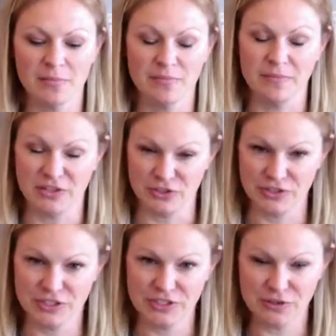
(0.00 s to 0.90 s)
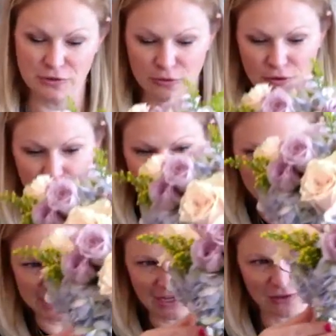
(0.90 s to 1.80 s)
Make sure to
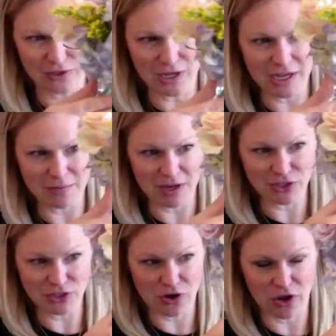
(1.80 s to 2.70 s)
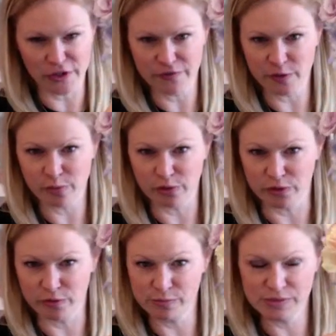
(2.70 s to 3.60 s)
take a look and make sure all of your
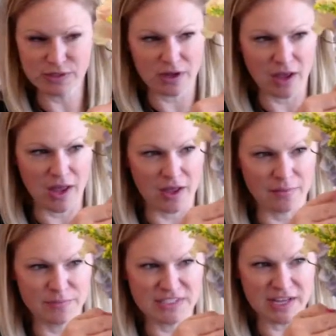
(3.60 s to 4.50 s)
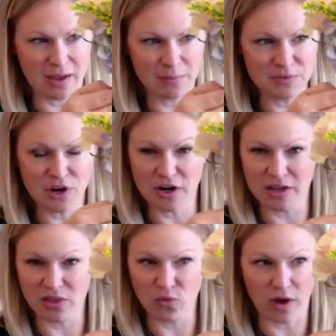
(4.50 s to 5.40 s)
blooms, stems are
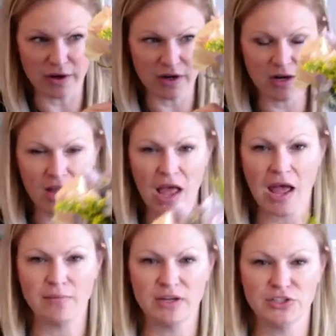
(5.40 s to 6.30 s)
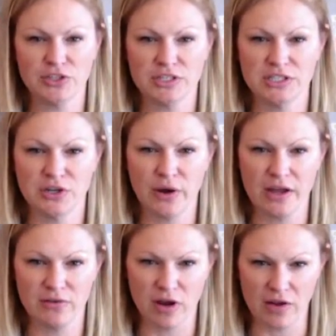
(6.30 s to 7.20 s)
in the water, and make sure to go
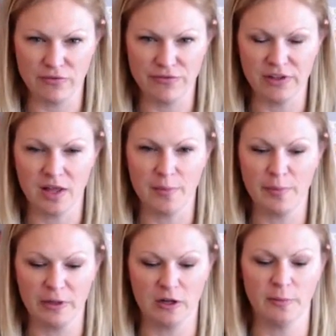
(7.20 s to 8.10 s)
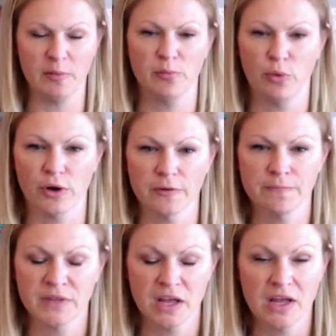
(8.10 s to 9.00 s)
ahead and fill it up a little bit more.
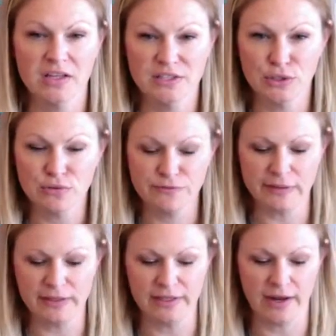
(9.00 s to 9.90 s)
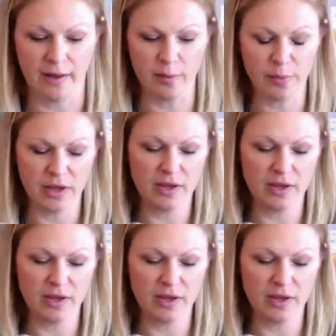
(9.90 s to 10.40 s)
To fill it up,